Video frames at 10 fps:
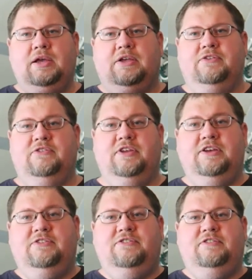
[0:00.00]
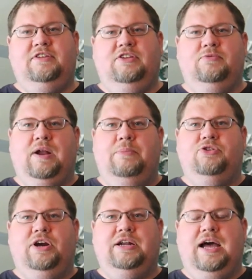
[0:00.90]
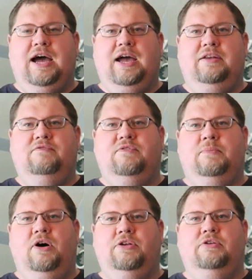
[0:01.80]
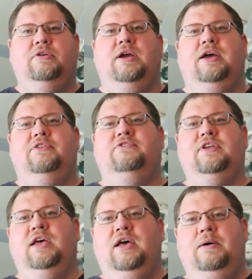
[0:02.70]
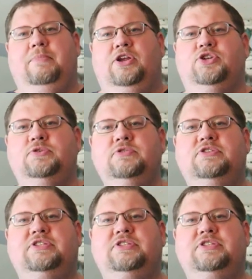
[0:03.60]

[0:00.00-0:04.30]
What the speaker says: because this is what I'm trying to hide from all you guys. My true